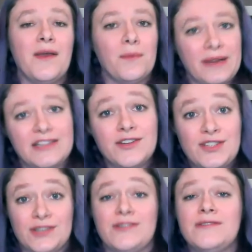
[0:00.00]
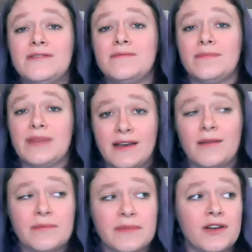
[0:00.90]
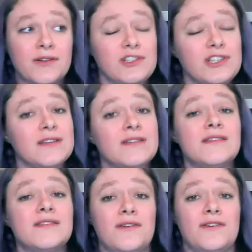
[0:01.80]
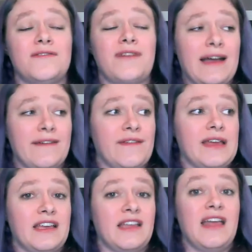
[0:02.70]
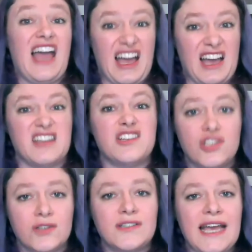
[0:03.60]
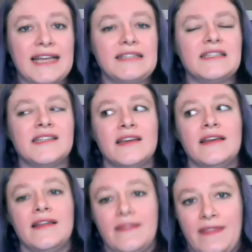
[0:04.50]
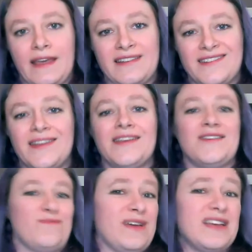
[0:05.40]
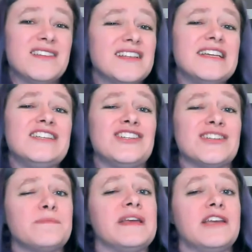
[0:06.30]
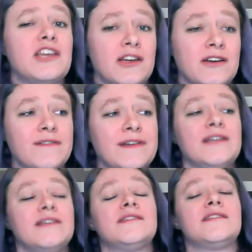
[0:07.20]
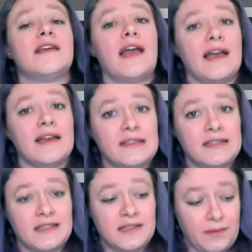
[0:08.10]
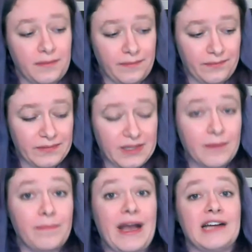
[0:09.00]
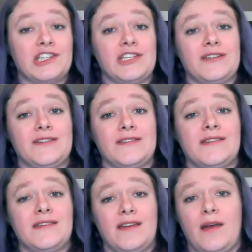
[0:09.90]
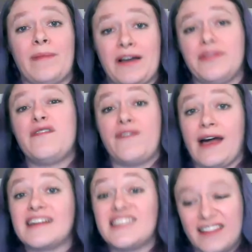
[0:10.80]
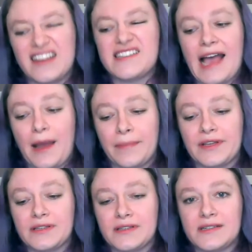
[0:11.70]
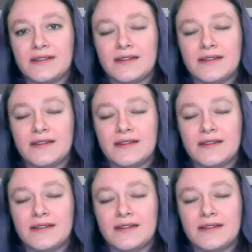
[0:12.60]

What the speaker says: When you do become conscious of having had a should ant, then basically just be curious and compassionate about the fact that it's happened.